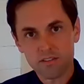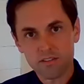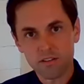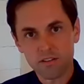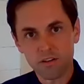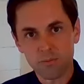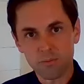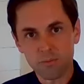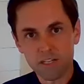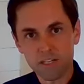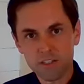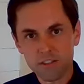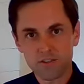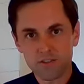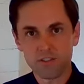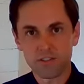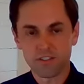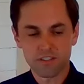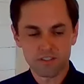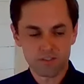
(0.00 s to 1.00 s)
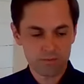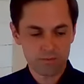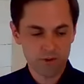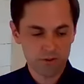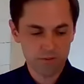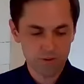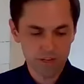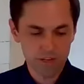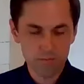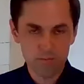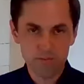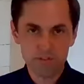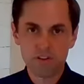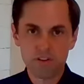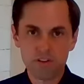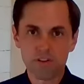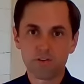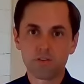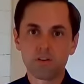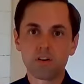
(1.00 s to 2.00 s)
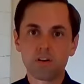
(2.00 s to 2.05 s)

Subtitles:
are administering this program. So